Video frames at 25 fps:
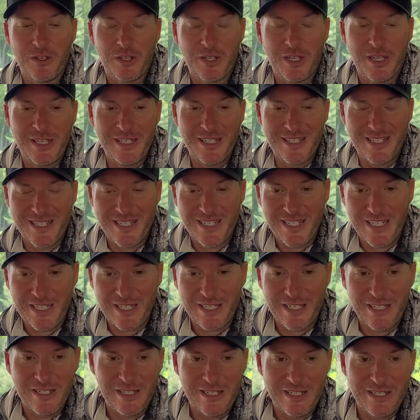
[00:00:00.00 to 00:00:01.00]

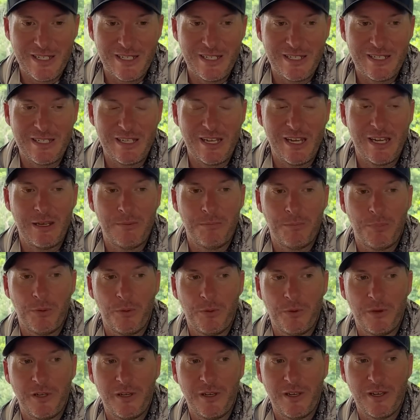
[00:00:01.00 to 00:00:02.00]
consistency
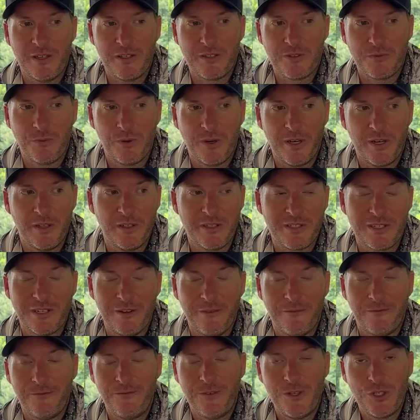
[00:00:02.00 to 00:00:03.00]
standpoint, as well as an
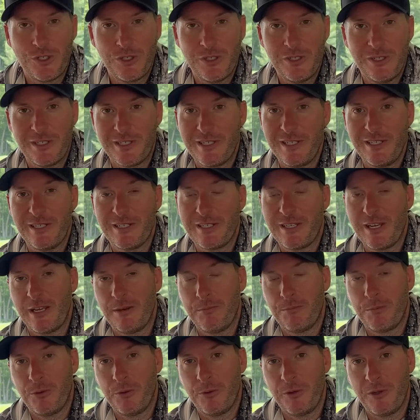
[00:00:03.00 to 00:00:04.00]
efficiency
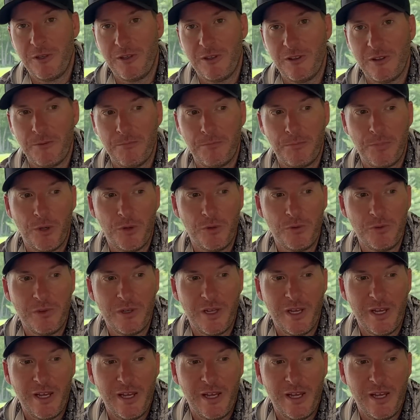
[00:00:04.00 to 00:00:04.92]
standpoint in the boat,